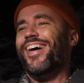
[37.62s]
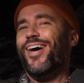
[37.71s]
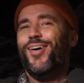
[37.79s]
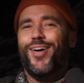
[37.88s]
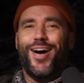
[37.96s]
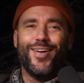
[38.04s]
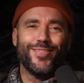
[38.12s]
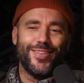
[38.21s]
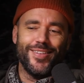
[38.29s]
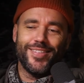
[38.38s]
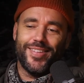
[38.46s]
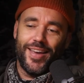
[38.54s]

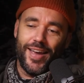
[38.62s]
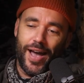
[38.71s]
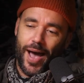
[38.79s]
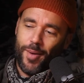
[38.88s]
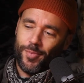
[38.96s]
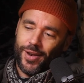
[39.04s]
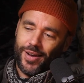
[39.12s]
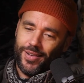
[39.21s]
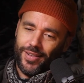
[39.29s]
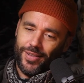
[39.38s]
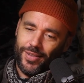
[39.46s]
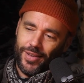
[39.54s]
often say, I'm
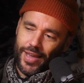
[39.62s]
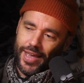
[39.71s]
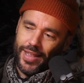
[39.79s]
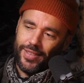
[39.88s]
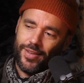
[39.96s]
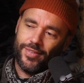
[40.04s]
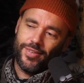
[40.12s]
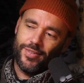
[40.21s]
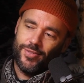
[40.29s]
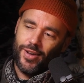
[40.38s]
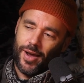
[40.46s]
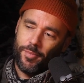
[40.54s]
gonna hit this
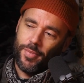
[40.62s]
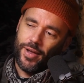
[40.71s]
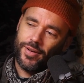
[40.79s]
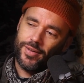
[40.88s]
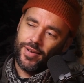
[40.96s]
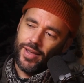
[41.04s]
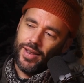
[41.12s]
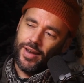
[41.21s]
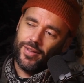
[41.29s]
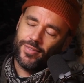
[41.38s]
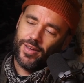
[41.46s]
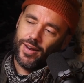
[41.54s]
eject button and
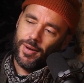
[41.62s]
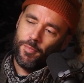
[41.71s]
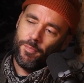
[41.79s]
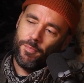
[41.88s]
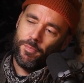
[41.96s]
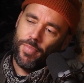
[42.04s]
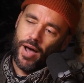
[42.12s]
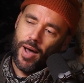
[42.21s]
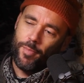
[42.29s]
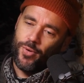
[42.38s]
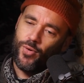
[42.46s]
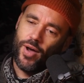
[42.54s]
it's gonna
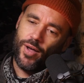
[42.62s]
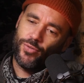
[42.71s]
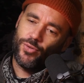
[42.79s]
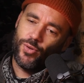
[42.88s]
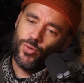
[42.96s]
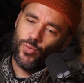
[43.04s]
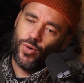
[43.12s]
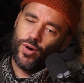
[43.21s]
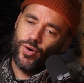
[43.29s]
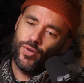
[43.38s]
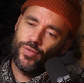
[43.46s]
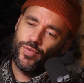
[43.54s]
pop you out through the
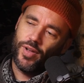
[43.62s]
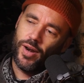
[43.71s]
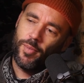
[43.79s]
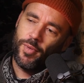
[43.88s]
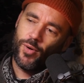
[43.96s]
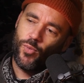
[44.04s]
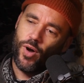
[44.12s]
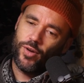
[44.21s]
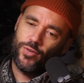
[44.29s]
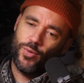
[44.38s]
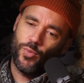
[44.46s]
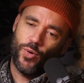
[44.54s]
roof and I'm gonna
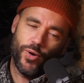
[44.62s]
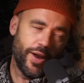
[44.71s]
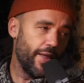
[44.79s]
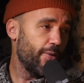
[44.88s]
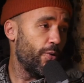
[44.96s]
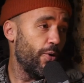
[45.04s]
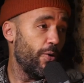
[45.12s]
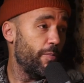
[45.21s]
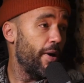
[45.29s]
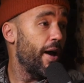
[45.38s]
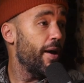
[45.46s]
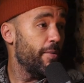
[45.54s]
watch you roll down the road
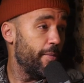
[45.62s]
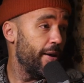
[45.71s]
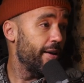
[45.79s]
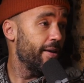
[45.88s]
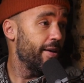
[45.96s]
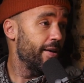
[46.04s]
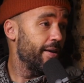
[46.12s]
behind me.